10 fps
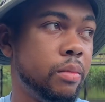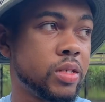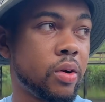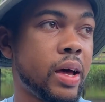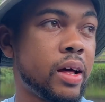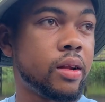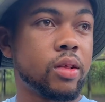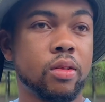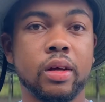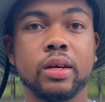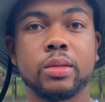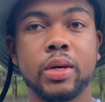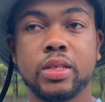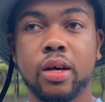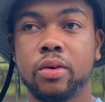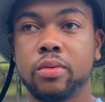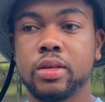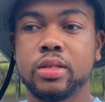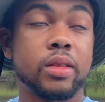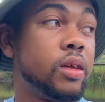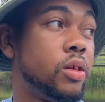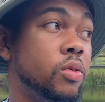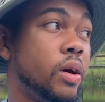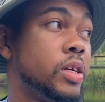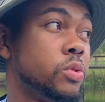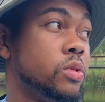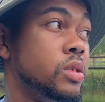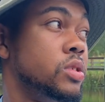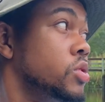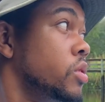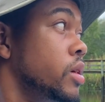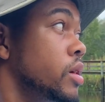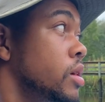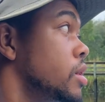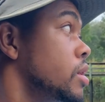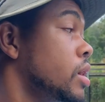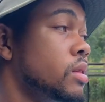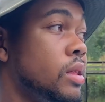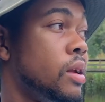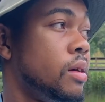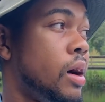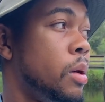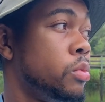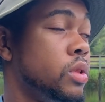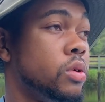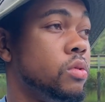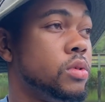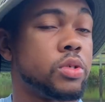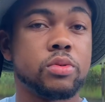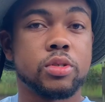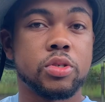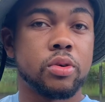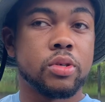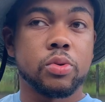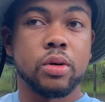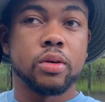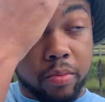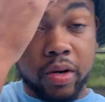I'm just gonna add another layer to my channel, which I think you guys will really enjoy. I think that I'm really going to enjoy as well.